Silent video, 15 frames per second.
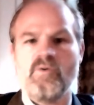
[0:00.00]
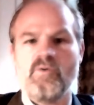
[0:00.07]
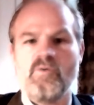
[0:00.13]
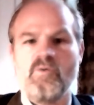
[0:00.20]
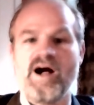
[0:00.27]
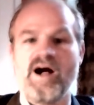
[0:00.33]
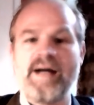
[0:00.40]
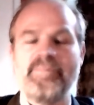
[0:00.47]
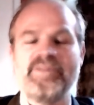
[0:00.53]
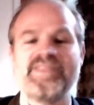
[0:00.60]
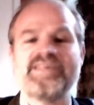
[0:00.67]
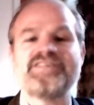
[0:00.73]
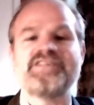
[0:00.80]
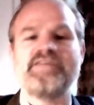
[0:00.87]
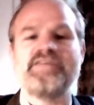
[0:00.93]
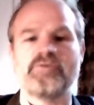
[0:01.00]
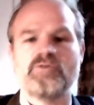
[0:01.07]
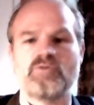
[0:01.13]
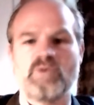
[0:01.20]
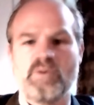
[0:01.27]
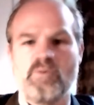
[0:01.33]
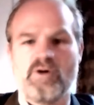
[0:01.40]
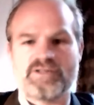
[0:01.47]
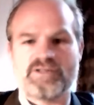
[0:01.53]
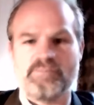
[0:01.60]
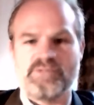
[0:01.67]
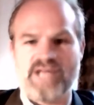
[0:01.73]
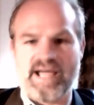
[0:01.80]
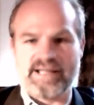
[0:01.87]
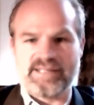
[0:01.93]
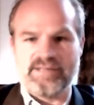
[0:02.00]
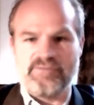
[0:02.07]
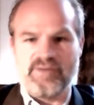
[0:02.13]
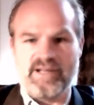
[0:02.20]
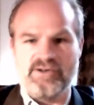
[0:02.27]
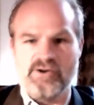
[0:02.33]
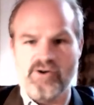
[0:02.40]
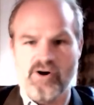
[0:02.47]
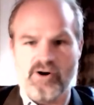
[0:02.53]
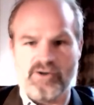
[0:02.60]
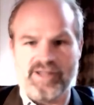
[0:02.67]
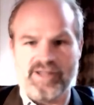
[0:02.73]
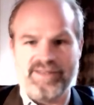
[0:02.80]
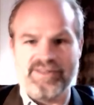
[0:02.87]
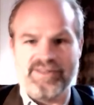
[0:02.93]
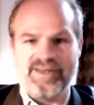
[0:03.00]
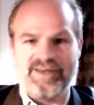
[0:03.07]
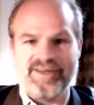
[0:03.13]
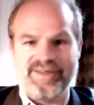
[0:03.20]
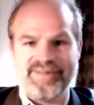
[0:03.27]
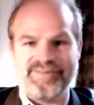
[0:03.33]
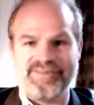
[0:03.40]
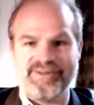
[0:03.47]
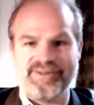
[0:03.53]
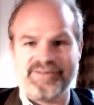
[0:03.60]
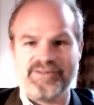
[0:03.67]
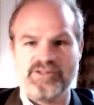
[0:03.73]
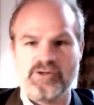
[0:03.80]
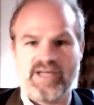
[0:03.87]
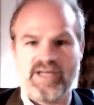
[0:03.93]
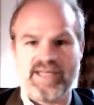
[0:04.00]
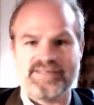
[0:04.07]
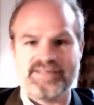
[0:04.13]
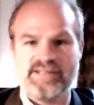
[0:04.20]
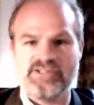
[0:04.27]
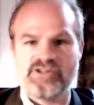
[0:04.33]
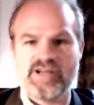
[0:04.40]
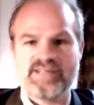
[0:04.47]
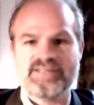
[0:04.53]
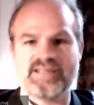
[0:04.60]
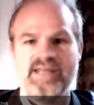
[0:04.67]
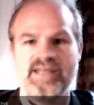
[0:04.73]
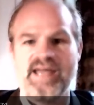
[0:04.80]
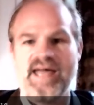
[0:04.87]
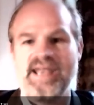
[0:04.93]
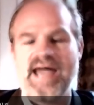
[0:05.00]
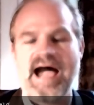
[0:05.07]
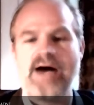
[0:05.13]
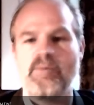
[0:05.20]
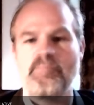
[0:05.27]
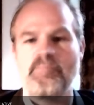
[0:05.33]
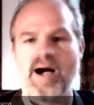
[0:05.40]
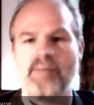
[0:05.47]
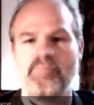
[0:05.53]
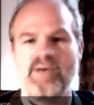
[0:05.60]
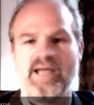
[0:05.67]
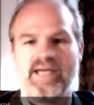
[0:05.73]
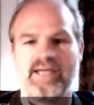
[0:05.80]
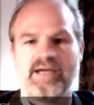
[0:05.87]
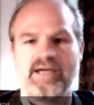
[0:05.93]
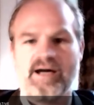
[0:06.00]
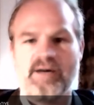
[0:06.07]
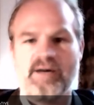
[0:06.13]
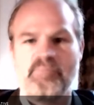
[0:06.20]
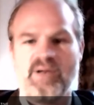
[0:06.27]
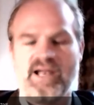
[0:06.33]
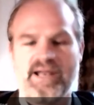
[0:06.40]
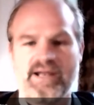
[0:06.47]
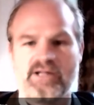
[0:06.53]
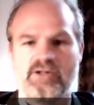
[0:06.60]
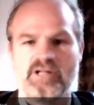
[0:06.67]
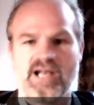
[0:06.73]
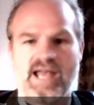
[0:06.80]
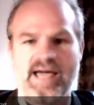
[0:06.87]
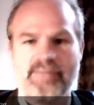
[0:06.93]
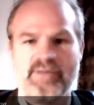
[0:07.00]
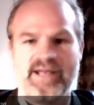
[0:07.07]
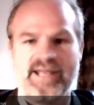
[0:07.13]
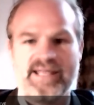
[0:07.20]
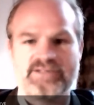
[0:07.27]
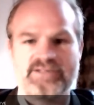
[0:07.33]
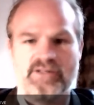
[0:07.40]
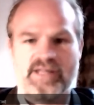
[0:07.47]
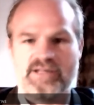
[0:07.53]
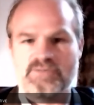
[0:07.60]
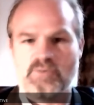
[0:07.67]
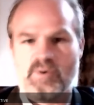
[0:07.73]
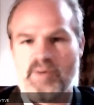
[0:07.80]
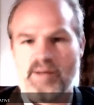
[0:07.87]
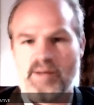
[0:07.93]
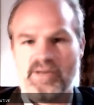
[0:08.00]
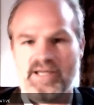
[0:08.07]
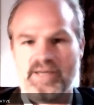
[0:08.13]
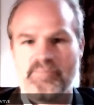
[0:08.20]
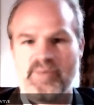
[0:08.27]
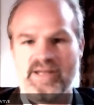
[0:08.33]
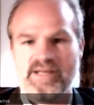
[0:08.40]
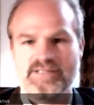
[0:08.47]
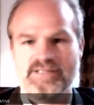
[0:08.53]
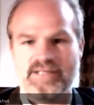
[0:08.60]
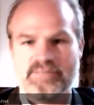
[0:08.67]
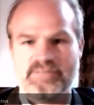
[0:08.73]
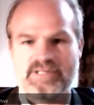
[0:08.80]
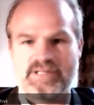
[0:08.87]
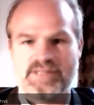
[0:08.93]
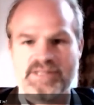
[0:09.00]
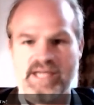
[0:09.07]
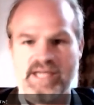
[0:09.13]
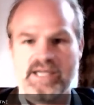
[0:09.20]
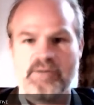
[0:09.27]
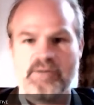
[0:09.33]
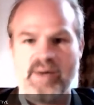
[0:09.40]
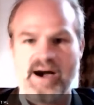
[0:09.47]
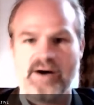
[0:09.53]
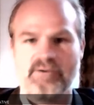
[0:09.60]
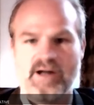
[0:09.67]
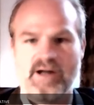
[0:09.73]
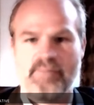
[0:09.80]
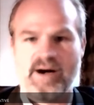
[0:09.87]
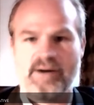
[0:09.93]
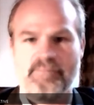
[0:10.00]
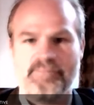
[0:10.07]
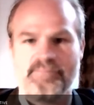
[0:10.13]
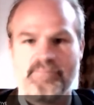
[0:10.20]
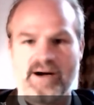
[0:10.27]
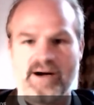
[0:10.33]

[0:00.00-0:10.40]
Well, I mean, there's a difference between what's objectively not in the UK's interest and how a public political climate is on this, what public opinion seems to think about